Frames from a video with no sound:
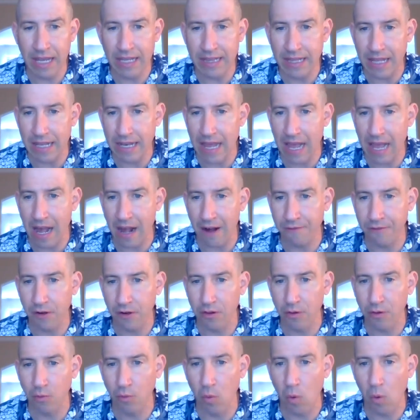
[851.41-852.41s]
And then
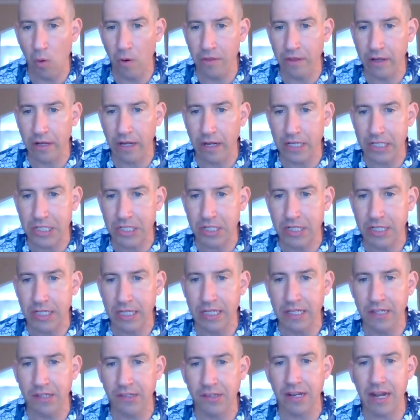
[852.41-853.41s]
after the war, the country
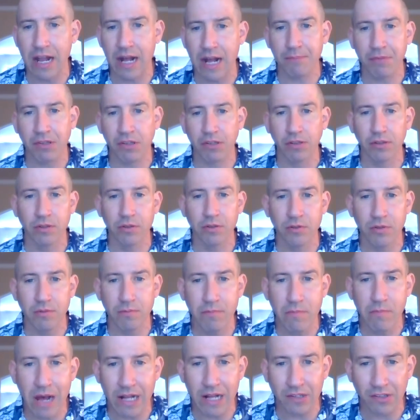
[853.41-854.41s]
is an absolute
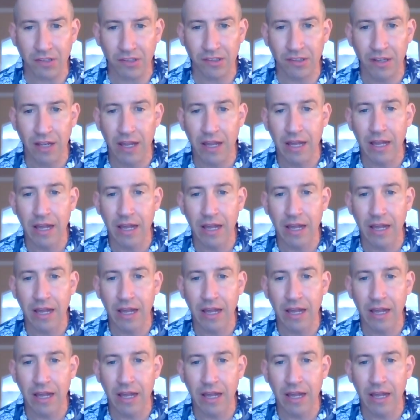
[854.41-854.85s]
mess.